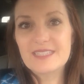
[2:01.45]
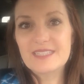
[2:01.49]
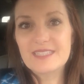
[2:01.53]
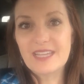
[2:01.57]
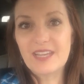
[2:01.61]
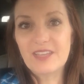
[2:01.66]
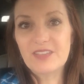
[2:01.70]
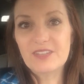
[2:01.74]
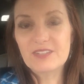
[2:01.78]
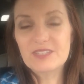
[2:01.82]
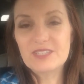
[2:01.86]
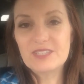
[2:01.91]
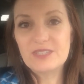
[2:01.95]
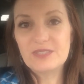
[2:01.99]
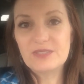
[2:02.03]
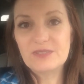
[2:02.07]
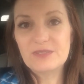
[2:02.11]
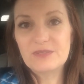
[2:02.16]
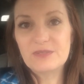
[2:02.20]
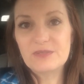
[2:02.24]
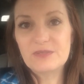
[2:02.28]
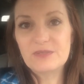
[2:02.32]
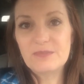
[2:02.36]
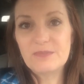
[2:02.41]
seller
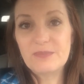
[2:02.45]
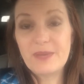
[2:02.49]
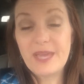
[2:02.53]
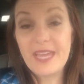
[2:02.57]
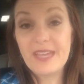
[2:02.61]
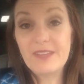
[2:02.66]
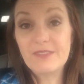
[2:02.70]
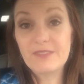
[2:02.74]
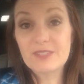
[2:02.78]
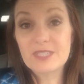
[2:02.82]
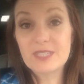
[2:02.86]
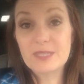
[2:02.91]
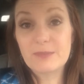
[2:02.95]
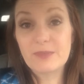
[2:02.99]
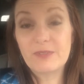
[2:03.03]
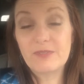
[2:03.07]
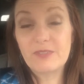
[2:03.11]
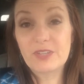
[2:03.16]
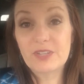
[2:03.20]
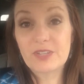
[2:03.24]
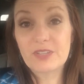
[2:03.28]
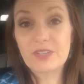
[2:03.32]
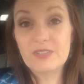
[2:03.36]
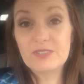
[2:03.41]
to pay for some
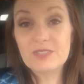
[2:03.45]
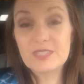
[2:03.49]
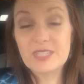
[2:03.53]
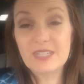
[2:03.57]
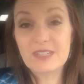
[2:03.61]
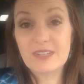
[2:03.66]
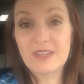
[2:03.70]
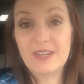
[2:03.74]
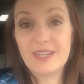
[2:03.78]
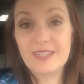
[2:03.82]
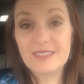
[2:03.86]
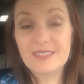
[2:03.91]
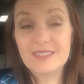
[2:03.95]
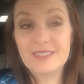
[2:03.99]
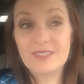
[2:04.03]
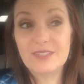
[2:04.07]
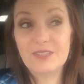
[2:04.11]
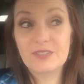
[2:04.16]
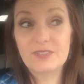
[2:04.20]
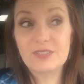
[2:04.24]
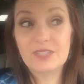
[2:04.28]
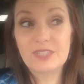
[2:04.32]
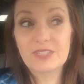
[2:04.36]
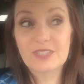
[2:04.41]
of your closing costs
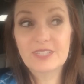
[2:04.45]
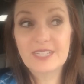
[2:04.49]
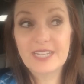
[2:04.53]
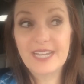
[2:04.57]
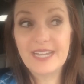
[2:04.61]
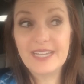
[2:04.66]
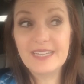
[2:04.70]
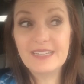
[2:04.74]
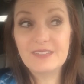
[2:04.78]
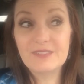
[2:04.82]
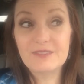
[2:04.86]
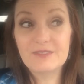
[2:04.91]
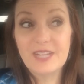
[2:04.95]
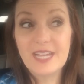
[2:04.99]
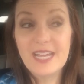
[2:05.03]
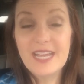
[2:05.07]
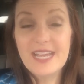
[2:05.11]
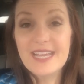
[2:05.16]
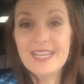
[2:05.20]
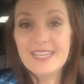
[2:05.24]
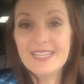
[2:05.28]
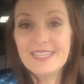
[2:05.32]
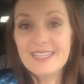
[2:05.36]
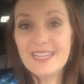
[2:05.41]
so you're kind of
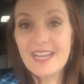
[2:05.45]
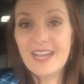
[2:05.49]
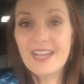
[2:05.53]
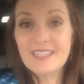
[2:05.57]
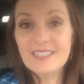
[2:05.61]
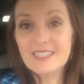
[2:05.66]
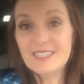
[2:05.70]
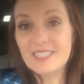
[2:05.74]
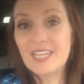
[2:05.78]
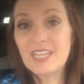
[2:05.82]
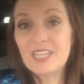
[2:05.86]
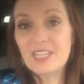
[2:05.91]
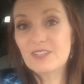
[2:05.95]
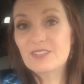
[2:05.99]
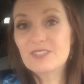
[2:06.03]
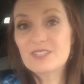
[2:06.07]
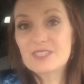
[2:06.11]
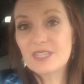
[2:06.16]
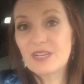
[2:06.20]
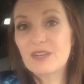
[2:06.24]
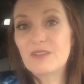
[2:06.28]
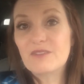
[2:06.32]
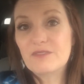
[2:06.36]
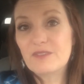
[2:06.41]
not setting
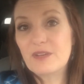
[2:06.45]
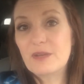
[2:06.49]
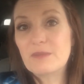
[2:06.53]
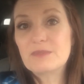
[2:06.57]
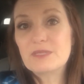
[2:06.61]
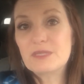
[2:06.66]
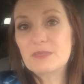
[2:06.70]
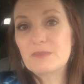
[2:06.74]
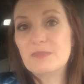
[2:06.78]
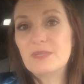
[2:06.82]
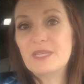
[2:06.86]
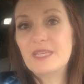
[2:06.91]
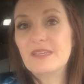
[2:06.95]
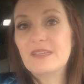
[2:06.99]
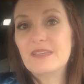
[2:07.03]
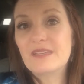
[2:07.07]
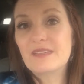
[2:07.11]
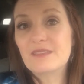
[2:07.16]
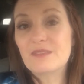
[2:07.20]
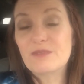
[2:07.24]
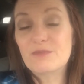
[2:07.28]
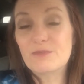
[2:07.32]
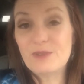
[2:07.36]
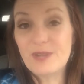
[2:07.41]
yourself up to
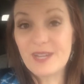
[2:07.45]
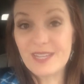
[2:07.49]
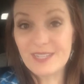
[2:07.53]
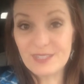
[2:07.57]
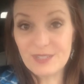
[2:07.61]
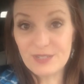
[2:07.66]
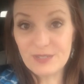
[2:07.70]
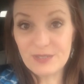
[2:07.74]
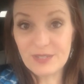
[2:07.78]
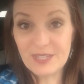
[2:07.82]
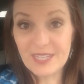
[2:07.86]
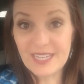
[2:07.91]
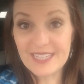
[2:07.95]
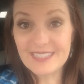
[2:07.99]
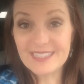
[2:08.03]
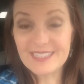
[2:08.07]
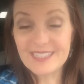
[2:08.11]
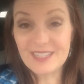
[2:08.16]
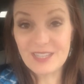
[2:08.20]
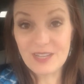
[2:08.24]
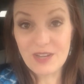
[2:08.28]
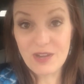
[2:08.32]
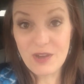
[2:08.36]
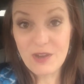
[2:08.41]
be the one who
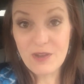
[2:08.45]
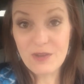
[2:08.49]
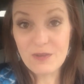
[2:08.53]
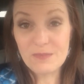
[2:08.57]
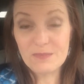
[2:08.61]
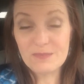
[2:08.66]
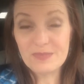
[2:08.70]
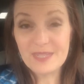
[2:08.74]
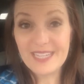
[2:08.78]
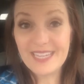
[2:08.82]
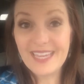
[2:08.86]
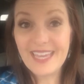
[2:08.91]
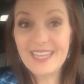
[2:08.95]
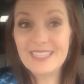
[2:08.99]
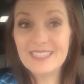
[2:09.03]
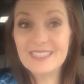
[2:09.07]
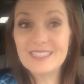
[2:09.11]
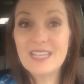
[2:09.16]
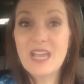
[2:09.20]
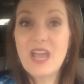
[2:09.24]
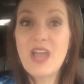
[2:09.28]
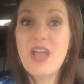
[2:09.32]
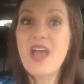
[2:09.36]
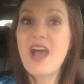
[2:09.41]
gets the home
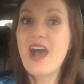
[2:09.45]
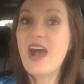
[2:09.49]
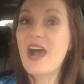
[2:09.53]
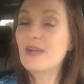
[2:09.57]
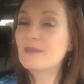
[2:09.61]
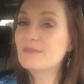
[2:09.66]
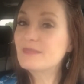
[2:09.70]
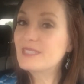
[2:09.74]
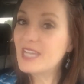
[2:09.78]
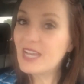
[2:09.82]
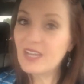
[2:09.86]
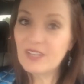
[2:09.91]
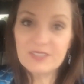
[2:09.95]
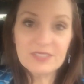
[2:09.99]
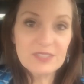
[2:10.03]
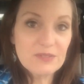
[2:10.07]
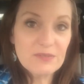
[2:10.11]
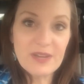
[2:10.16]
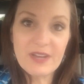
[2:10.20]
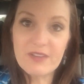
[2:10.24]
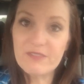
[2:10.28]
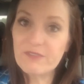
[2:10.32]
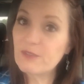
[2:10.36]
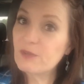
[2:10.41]
because I'm telling
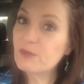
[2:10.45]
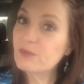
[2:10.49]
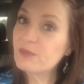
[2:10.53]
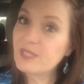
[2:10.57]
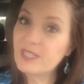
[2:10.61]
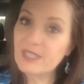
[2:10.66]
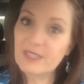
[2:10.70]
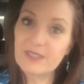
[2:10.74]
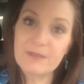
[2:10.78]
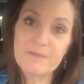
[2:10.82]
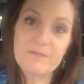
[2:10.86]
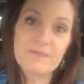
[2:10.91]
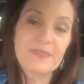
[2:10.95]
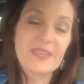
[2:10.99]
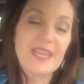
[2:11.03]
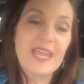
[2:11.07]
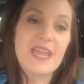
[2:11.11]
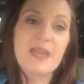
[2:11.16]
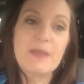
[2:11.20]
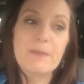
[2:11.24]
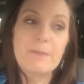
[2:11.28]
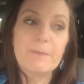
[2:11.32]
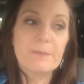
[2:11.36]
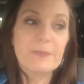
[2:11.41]
you what for real
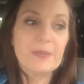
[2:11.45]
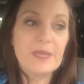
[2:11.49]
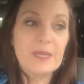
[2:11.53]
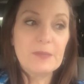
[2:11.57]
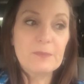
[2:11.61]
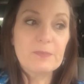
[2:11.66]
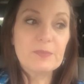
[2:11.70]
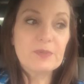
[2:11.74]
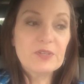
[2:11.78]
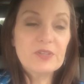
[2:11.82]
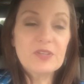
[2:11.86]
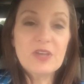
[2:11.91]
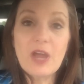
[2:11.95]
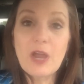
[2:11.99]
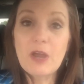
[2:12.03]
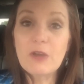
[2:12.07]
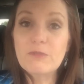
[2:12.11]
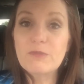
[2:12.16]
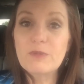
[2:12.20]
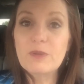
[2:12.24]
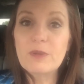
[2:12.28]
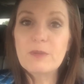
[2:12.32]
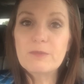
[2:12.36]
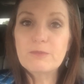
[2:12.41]
people
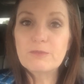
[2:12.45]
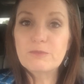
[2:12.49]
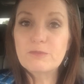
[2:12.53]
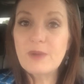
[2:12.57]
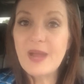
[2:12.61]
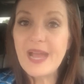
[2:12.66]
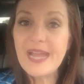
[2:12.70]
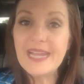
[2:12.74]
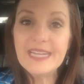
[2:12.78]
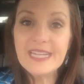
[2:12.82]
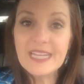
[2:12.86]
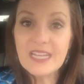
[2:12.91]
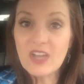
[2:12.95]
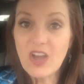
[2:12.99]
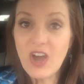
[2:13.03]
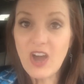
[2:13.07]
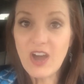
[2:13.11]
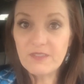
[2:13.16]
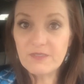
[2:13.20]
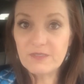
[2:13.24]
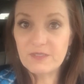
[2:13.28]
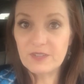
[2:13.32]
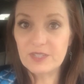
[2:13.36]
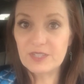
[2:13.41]
are writing
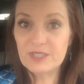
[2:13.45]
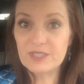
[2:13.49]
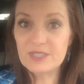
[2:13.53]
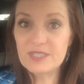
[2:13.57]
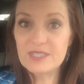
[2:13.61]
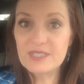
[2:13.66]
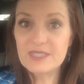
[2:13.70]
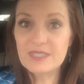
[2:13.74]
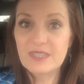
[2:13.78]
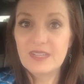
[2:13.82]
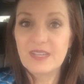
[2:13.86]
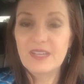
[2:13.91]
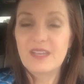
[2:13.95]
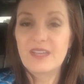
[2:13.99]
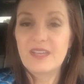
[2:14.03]
offers